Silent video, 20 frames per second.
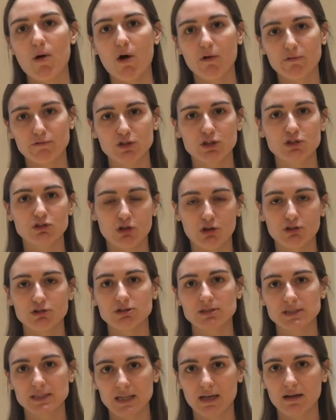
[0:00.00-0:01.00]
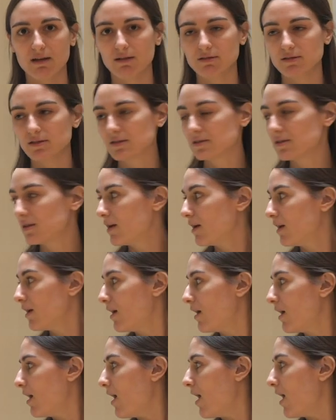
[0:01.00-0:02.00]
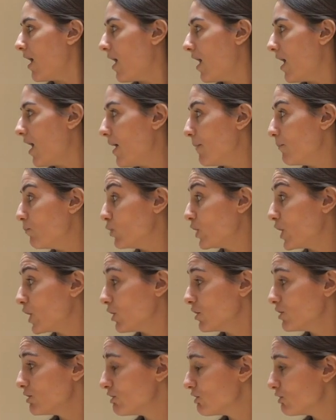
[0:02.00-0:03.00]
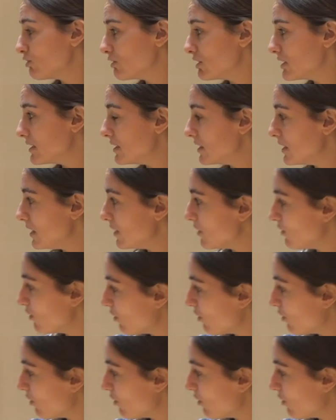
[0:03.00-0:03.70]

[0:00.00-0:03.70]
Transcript: of the daughter cells. We can also see